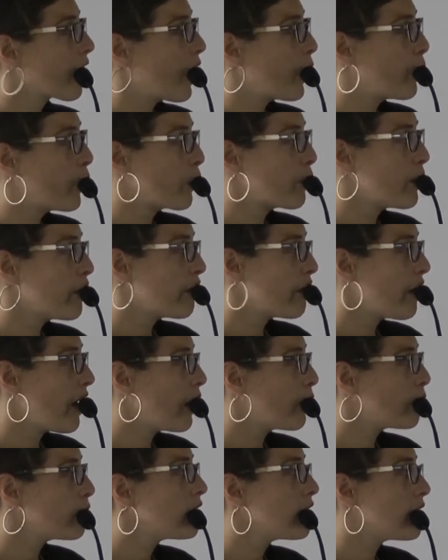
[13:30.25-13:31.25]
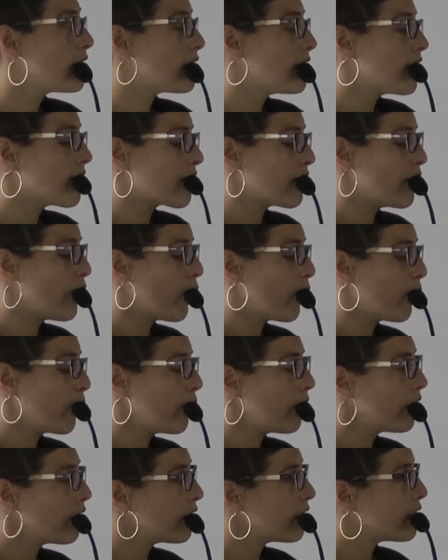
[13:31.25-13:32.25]
And what we found is that
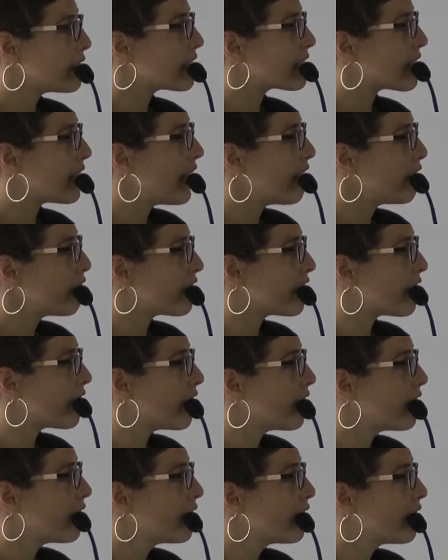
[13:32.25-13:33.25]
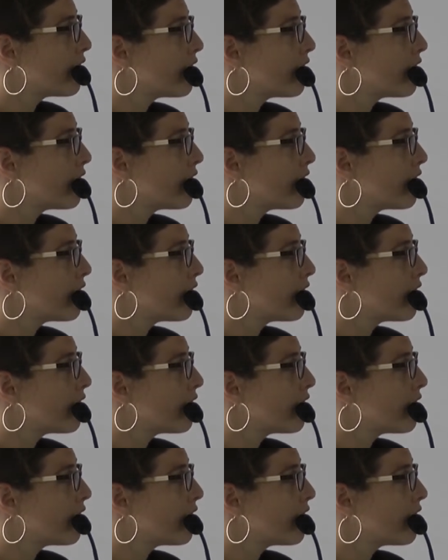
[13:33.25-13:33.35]
though its level